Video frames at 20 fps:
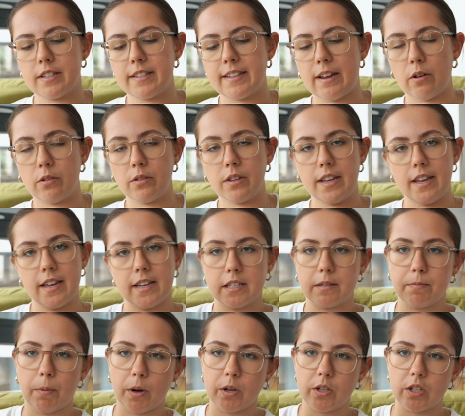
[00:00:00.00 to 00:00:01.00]
set on the
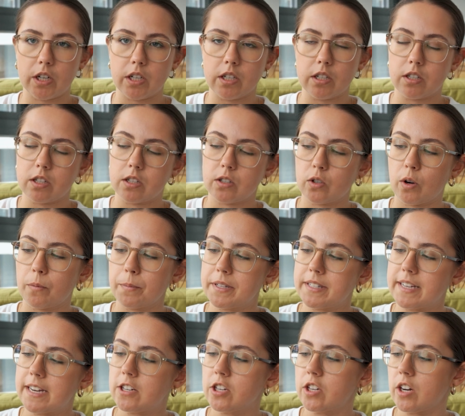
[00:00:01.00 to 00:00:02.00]
exposure
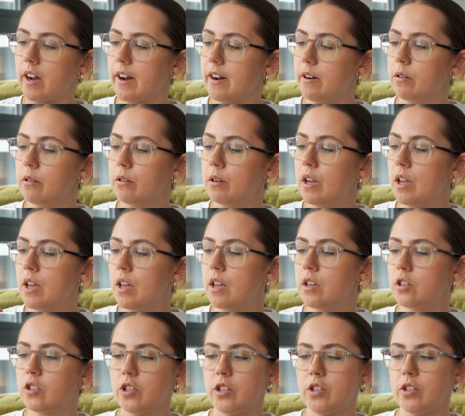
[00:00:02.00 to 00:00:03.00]
compensation dial
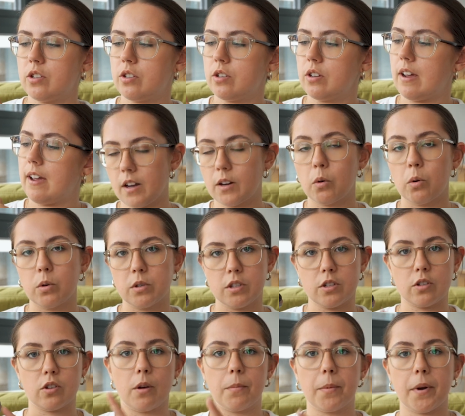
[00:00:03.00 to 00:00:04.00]
just a quarter
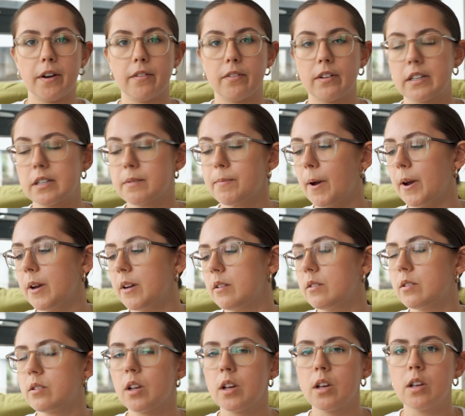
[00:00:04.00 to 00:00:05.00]
stop
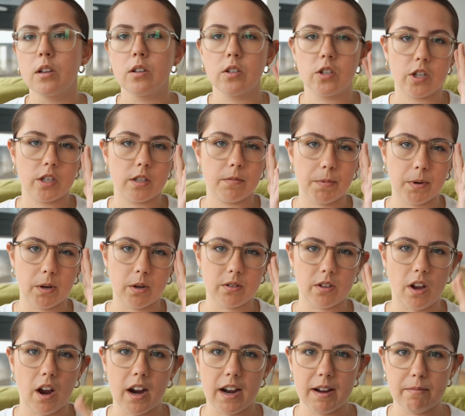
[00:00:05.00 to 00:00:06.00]
overexposed, just because
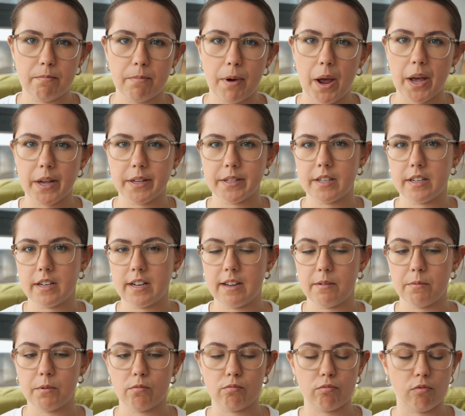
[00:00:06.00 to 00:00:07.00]
I personally
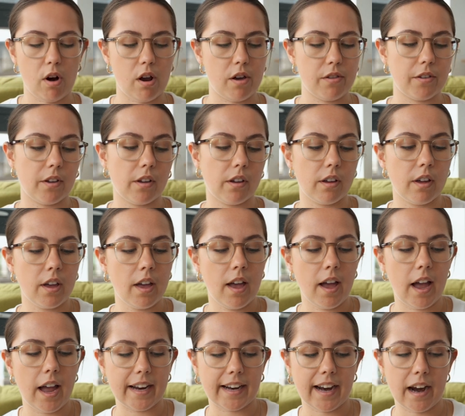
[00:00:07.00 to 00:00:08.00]
would rather
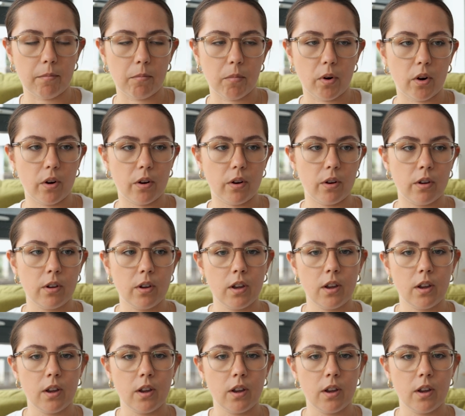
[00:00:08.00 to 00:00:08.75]
a camera